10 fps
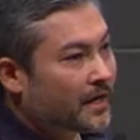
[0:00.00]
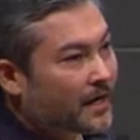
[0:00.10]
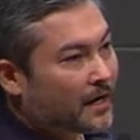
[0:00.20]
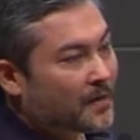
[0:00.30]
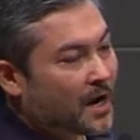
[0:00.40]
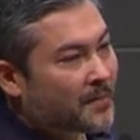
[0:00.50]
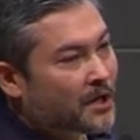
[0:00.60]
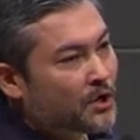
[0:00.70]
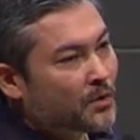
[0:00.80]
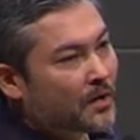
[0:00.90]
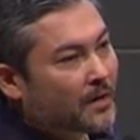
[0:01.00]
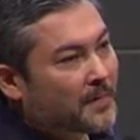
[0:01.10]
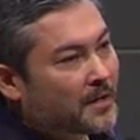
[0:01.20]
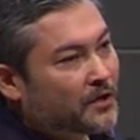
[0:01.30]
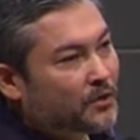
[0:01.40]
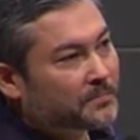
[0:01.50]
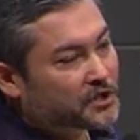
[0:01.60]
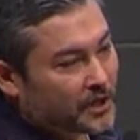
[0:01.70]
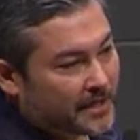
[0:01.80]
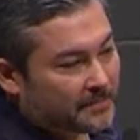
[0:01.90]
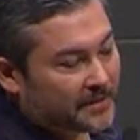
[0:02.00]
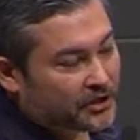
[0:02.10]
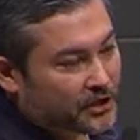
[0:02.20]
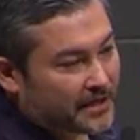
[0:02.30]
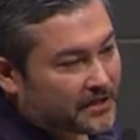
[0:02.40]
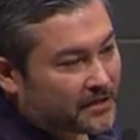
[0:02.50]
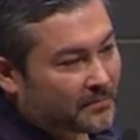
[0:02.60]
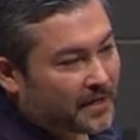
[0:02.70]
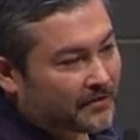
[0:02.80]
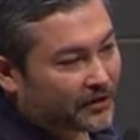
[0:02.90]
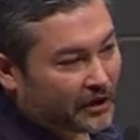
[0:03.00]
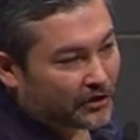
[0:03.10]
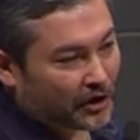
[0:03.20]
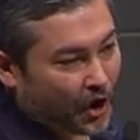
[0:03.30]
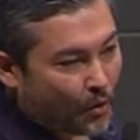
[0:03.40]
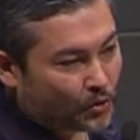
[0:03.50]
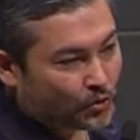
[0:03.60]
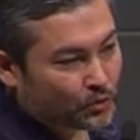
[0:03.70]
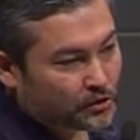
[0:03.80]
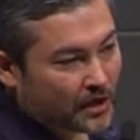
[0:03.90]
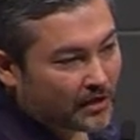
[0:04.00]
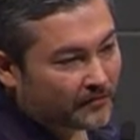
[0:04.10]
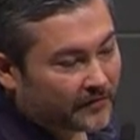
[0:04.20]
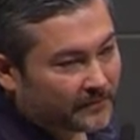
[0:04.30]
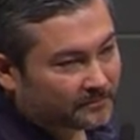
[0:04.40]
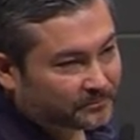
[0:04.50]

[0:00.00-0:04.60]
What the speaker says: I'm a little jaded about the cultural side of it.